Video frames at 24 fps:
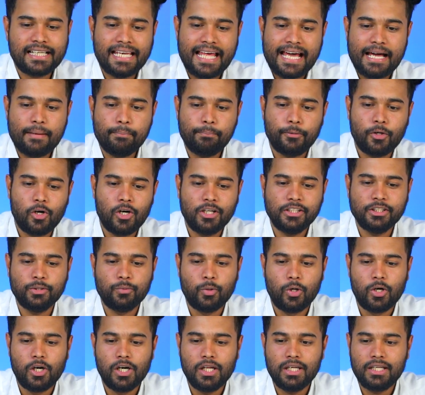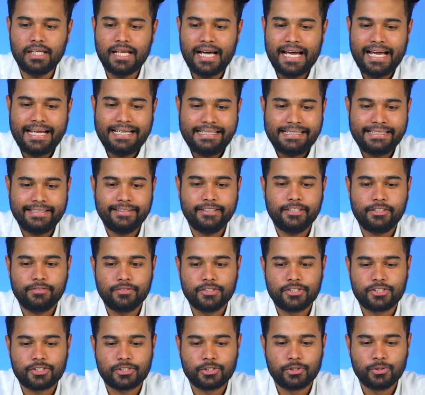clamp on the wall and drill it
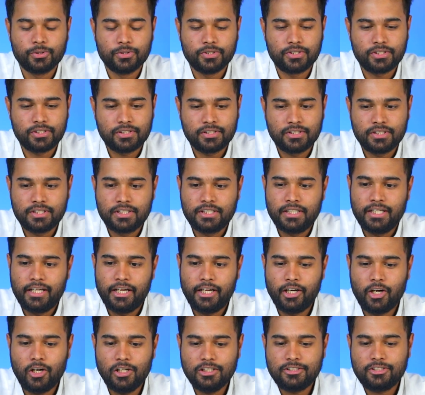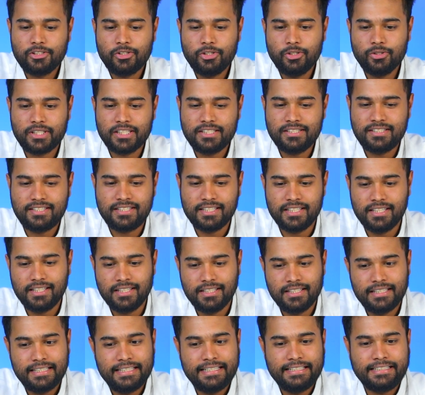with screws. And also you can
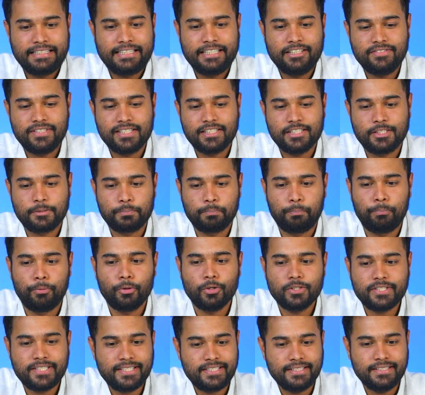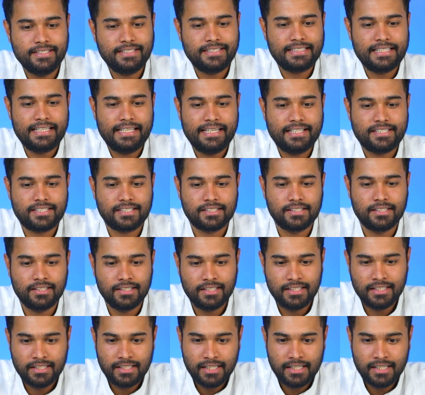see it gives us post-installation